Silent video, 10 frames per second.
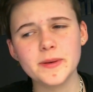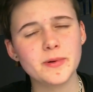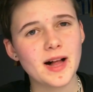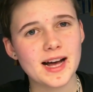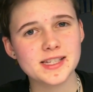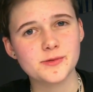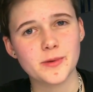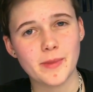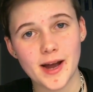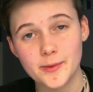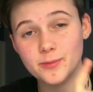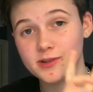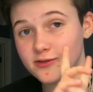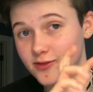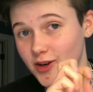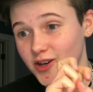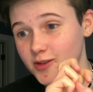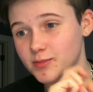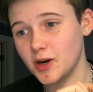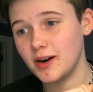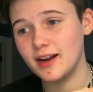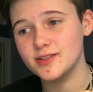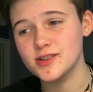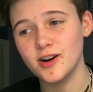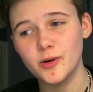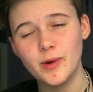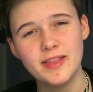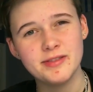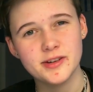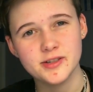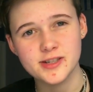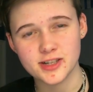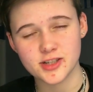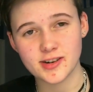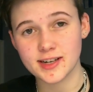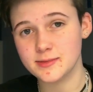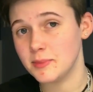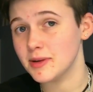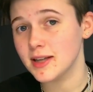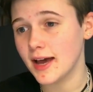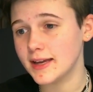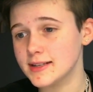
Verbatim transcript: do people ask what my preferred pronouns are when they're just trying to be polite?